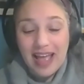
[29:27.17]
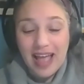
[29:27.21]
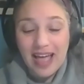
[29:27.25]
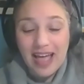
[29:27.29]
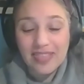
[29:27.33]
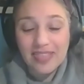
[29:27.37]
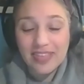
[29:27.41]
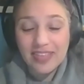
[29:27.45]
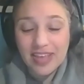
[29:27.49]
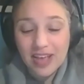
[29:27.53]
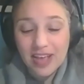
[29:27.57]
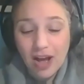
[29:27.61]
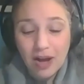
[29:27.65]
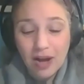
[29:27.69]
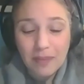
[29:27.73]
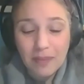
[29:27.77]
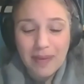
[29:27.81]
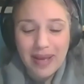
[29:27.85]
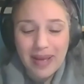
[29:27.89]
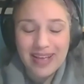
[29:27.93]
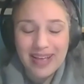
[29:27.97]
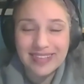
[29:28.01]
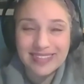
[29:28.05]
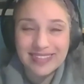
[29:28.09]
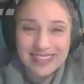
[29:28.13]
And the young
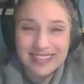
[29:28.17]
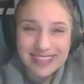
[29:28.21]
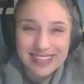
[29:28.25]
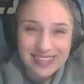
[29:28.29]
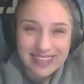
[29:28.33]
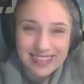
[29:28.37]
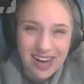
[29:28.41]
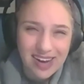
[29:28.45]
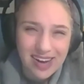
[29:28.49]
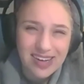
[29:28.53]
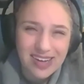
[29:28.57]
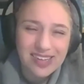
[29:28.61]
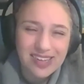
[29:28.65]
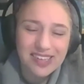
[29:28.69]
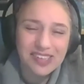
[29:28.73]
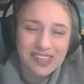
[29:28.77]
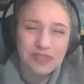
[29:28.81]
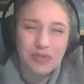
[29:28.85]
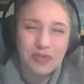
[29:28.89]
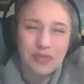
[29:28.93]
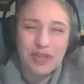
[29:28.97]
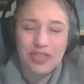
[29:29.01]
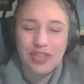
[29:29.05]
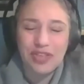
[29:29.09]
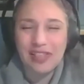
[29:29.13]
man does
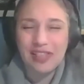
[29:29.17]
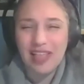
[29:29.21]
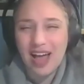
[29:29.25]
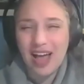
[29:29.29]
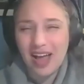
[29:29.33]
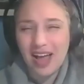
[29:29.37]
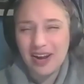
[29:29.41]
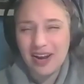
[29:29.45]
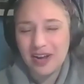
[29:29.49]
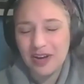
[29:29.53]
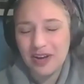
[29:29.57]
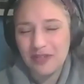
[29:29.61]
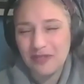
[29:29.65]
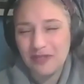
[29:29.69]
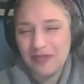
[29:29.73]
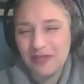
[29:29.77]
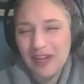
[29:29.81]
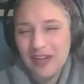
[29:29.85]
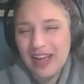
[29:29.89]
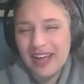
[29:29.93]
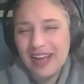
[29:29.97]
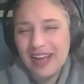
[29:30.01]
with a lot of